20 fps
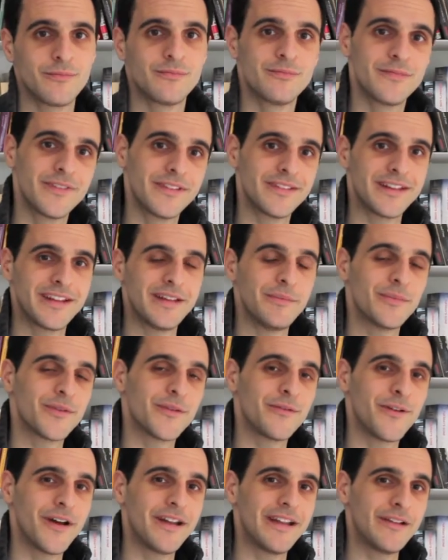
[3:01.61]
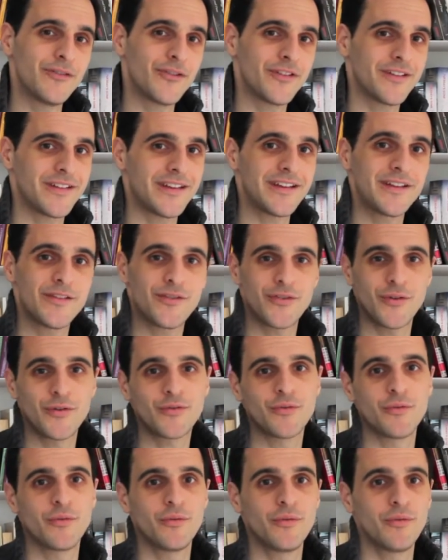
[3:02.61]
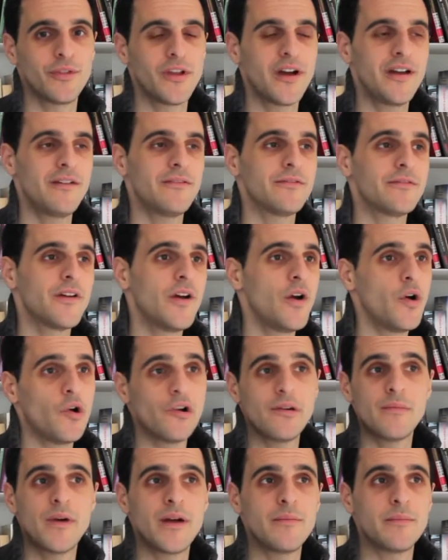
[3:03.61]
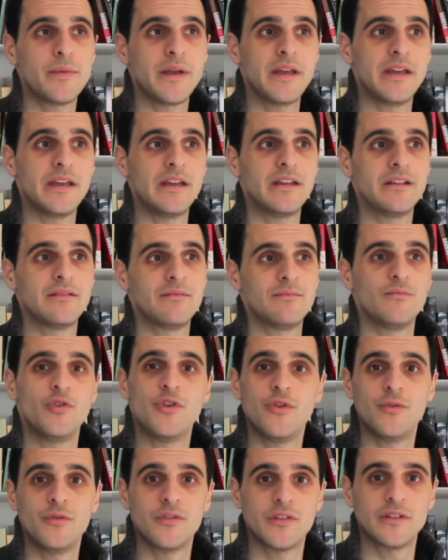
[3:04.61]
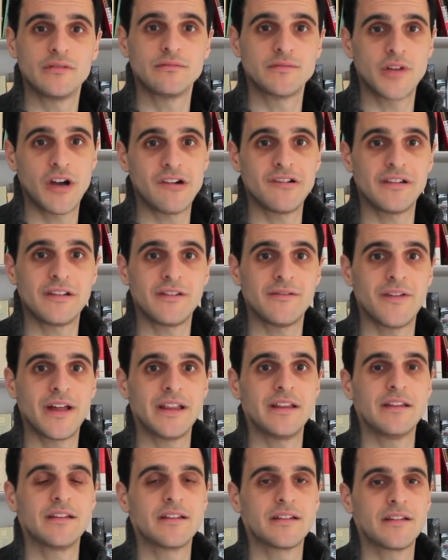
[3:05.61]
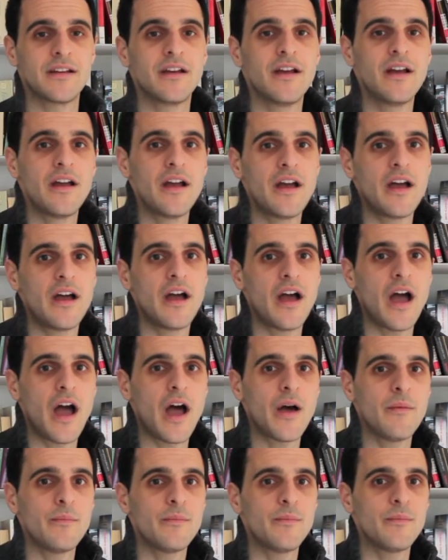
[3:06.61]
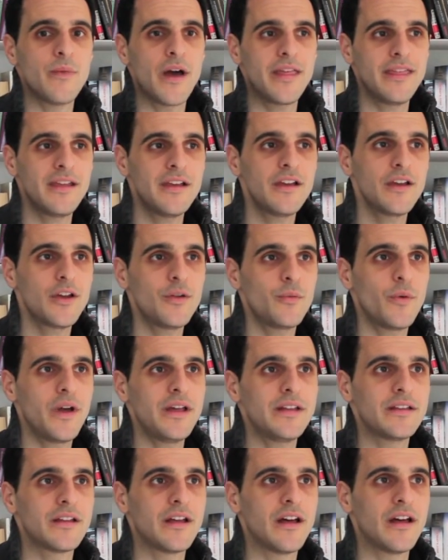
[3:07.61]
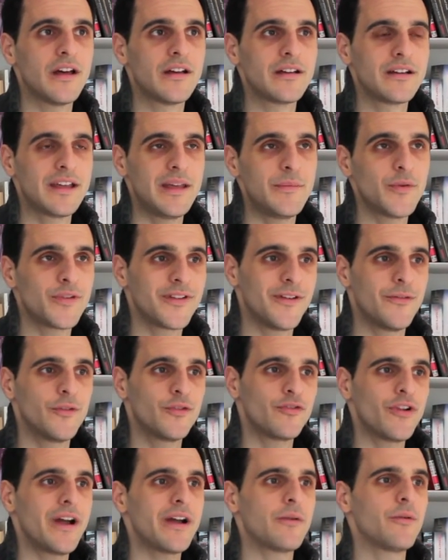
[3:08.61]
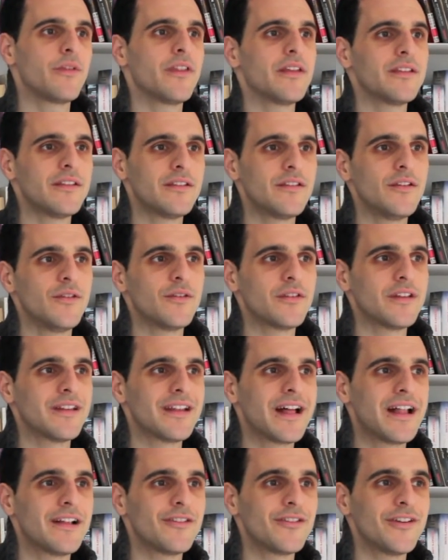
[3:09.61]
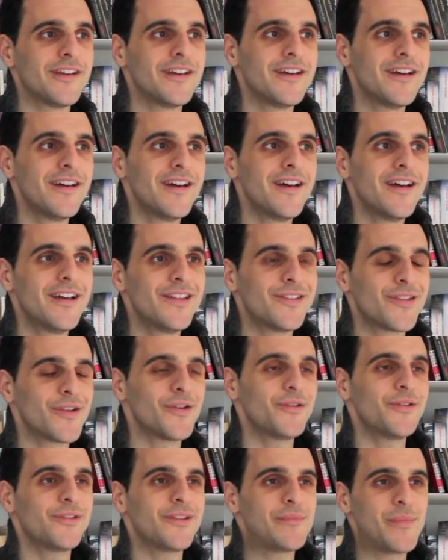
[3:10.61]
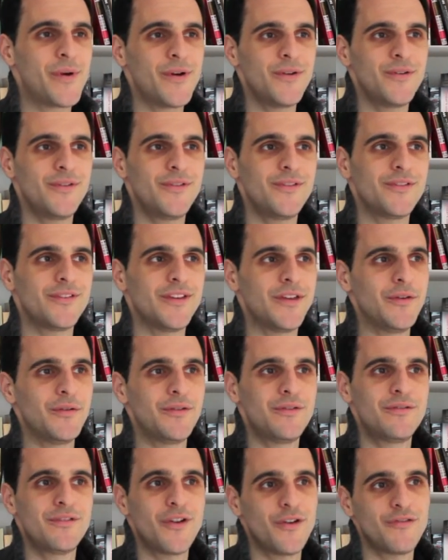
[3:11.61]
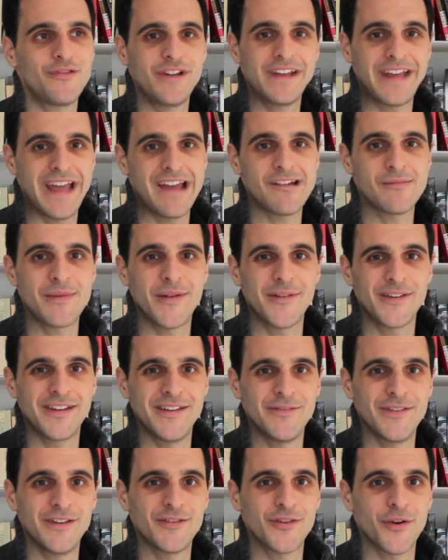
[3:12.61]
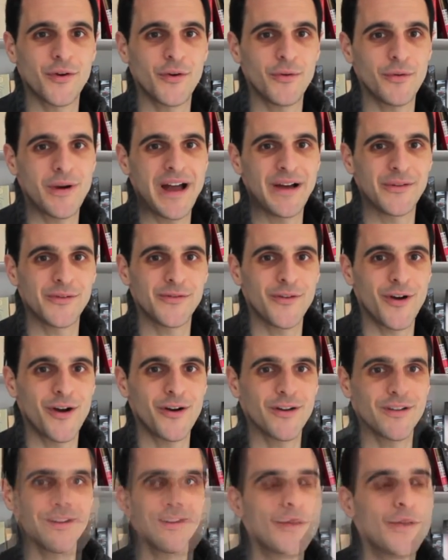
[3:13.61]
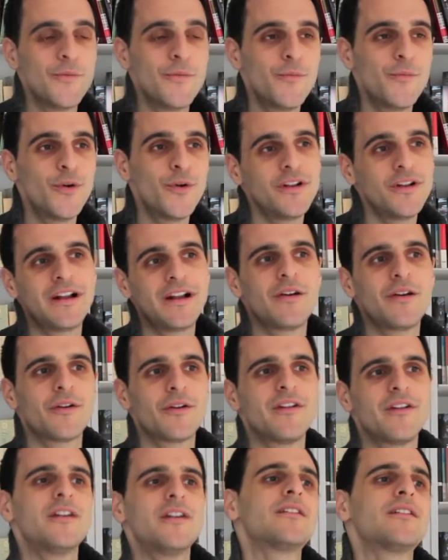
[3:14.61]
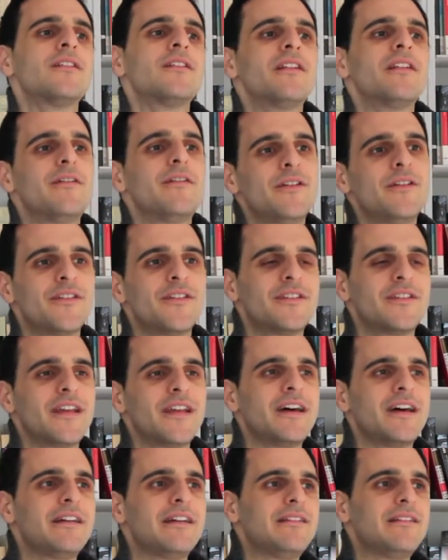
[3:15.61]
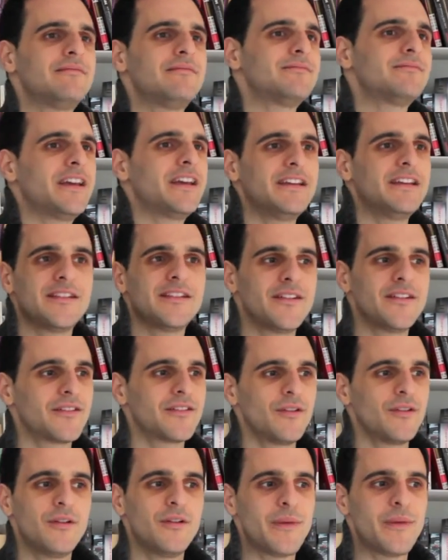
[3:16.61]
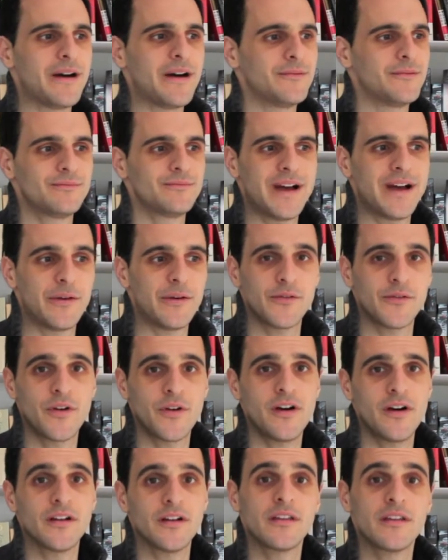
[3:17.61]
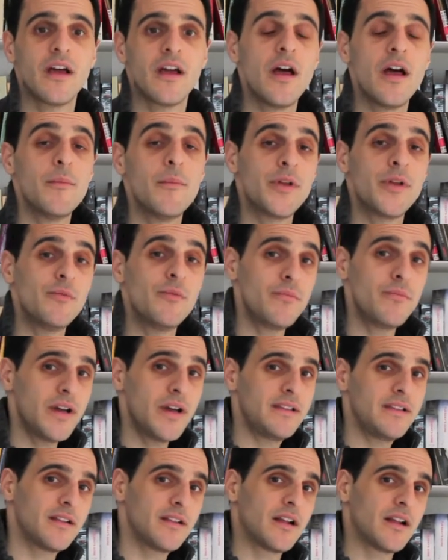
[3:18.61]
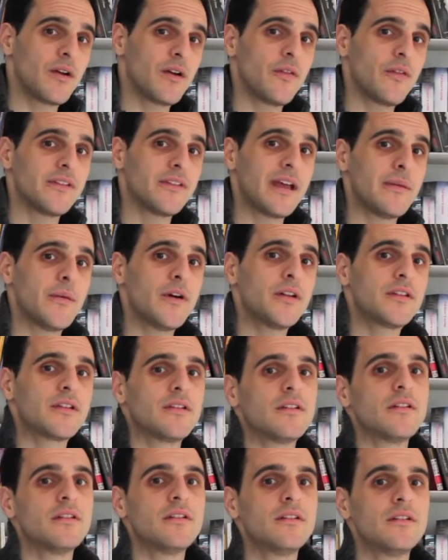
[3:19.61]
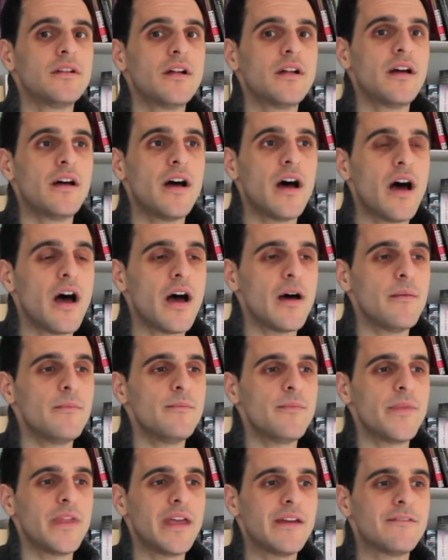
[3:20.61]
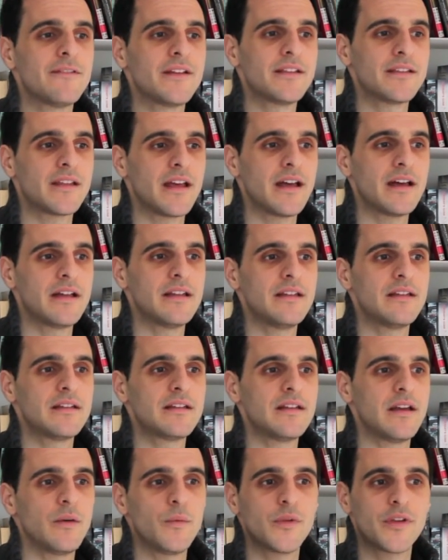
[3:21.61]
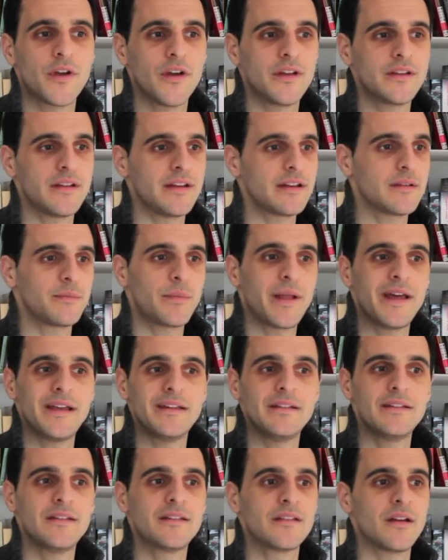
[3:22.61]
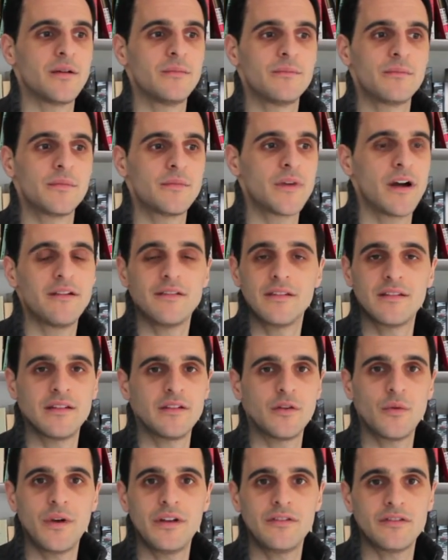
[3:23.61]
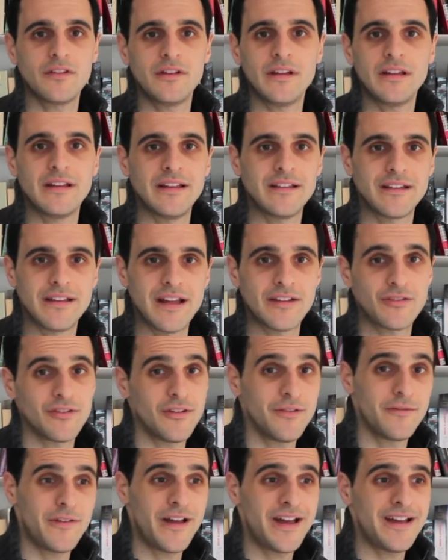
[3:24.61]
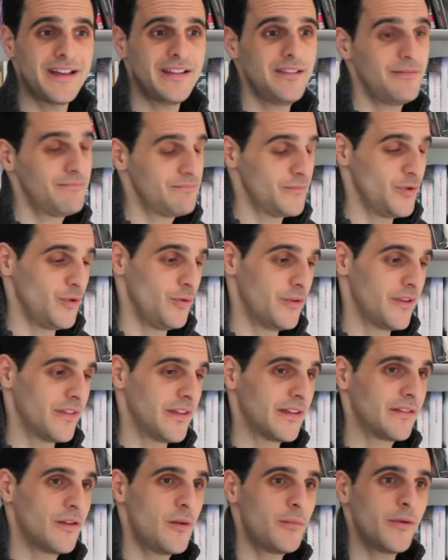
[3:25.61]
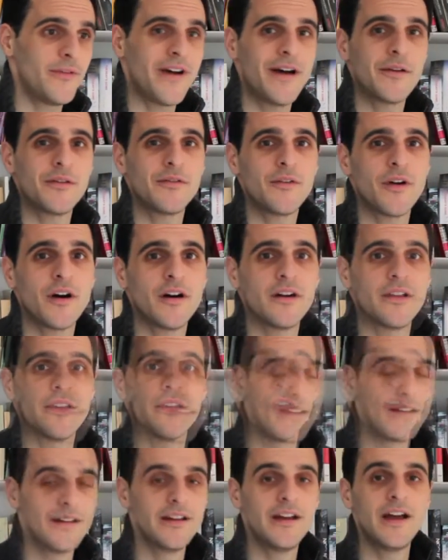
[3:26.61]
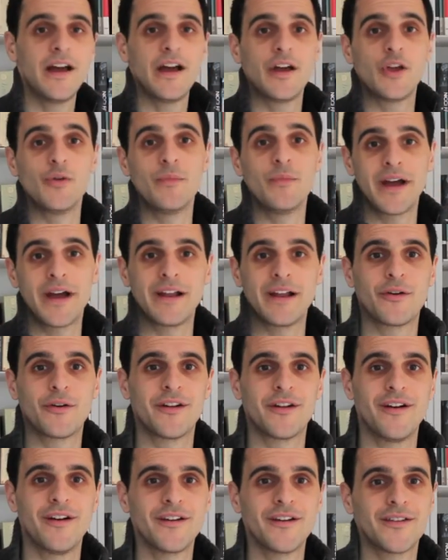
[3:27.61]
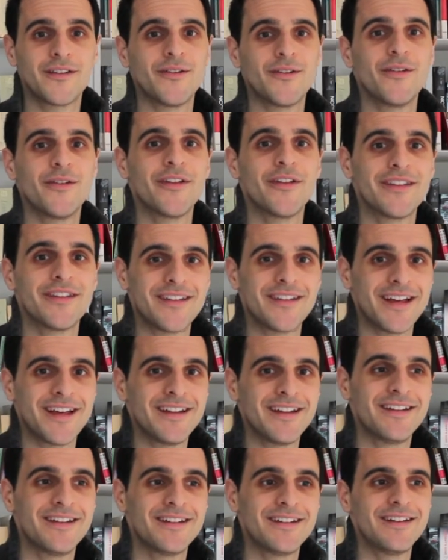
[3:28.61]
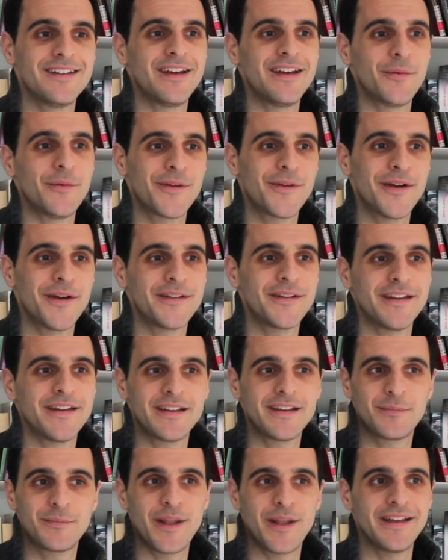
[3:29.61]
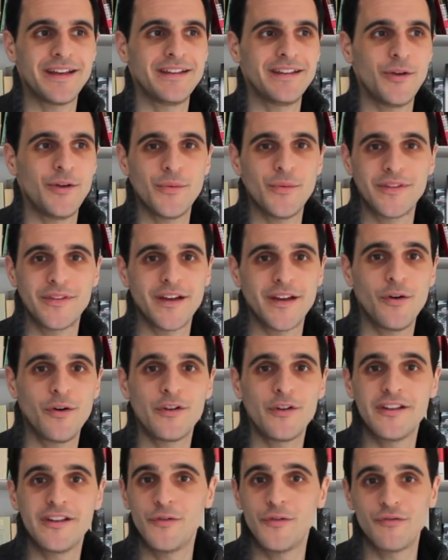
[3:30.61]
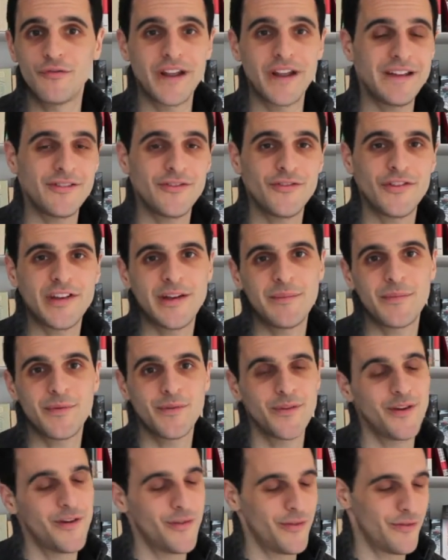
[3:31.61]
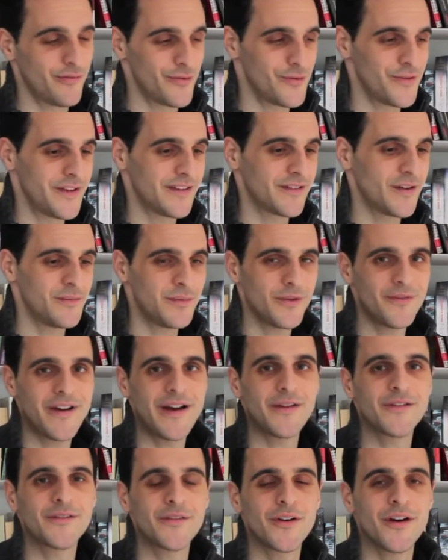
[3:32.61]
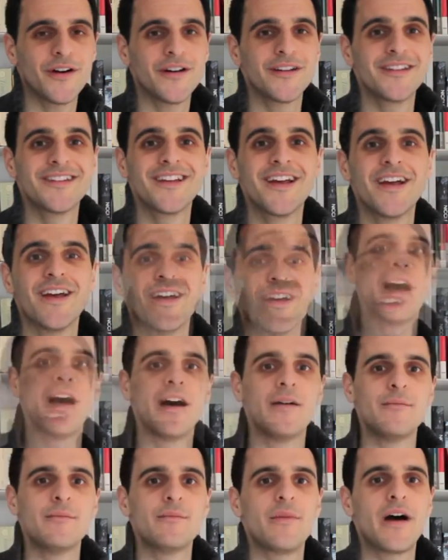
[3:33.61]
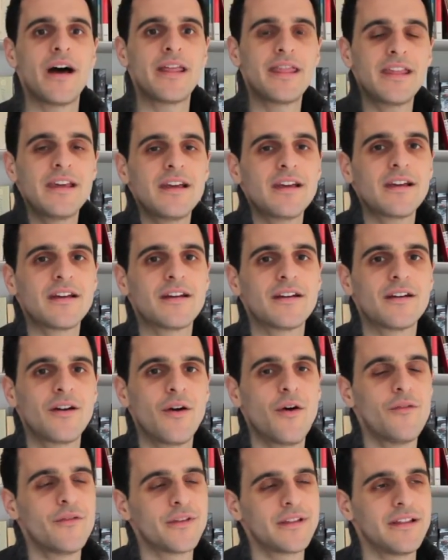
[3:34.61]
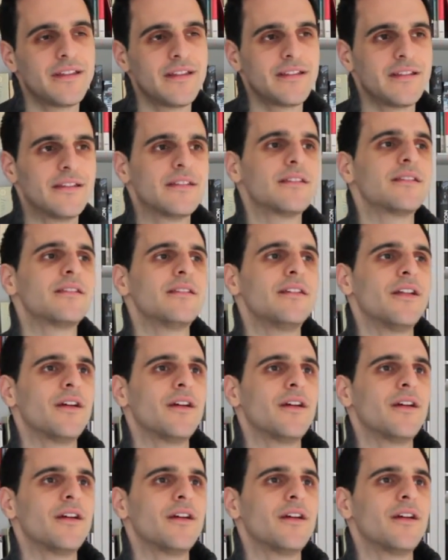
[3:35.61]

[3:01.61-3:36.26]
seems to find interesting, social life, or it might be news and current events. I think a good way to keep yourself on track with this is to use an analogy. So suppose you don't really care about the TV show House of Cards. You wouldn't click on an article if it just said, here's an article about House of Cards. But you might still click on the same article if it said it was going to explain some current situation in international affairs, using the example of House of Cards. You might click on an article that said it was going to explain human psychology or relationships through the example of House of Cards. I think, obviously this is,